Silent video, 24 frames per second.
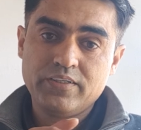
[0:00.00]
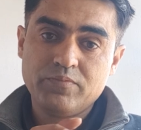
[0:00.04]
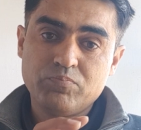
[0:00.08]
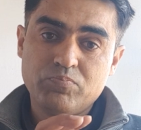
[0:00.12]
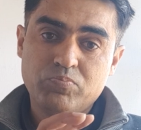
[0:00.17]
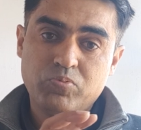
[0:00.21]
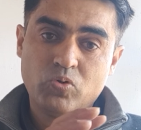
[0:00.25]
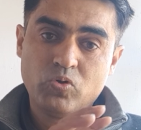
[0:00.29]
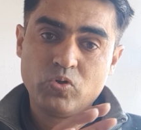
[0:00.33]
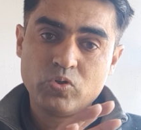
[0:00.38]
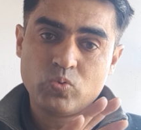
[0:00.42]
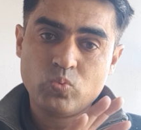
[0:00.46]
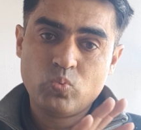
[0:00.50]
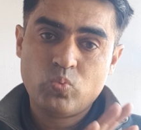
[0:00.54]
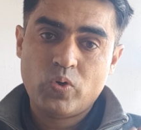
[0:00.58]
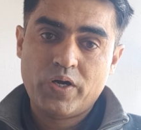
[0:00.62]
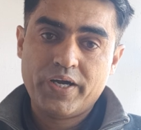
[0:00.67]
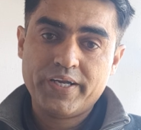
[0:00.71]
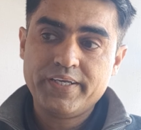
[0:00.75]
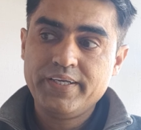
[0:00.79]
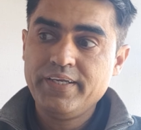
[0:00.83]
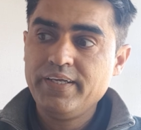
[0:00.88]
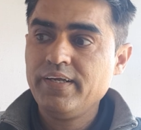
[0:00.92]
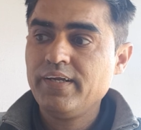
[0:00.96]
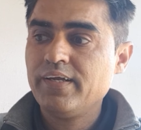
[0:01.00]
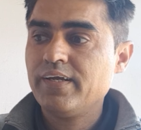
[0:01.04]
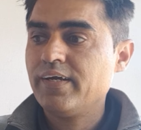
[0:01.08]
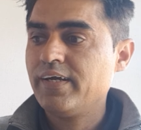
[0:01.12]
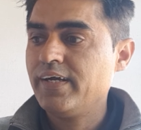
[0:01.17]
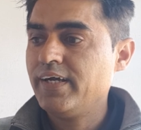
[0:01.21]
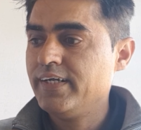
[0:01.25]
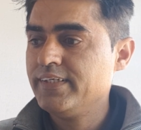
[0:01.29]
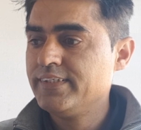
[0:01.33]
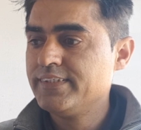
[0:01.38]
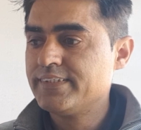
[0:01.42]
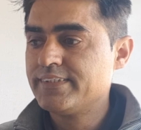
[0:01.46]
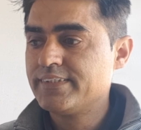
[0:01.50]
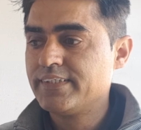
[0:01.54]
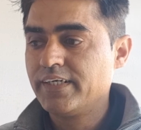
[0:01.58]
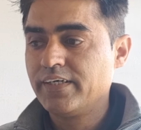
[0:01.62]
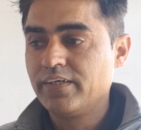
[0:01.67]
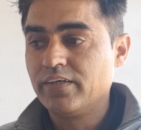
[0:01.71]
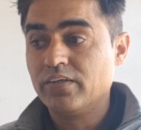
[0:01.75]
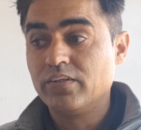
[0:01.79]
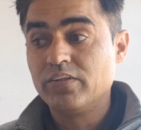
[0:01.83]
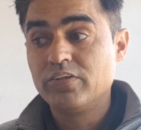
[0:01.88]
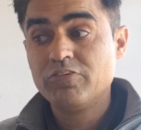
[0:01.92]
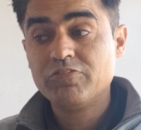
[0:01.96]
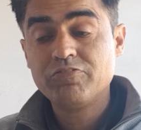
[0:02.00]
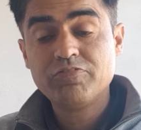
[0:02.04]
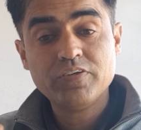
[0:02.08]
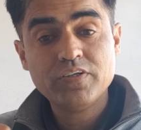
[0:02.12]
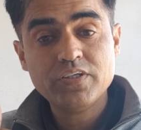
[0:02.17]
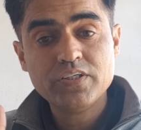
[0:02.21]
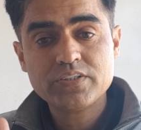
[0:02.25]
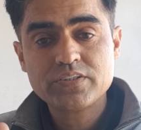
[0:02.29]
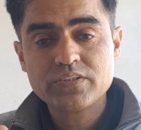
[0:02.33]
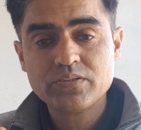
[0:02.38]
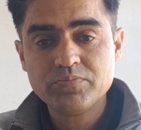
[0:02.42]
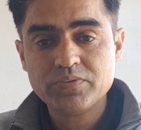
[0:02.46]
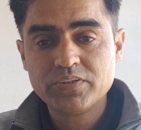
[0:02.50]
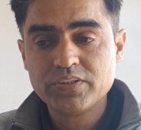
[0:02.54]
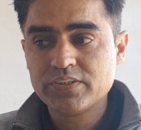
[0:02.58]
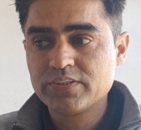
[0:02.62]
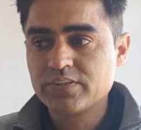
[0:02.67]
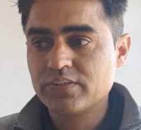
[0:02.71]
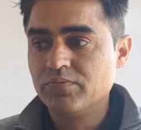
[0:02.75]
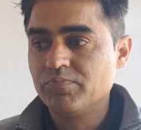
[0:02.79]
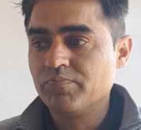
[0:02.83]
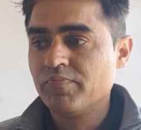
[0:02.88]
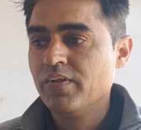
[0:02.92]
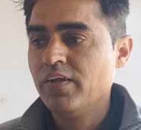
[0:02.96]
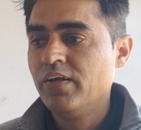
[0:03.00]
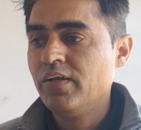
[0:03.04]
both Y and Z. The first committed step.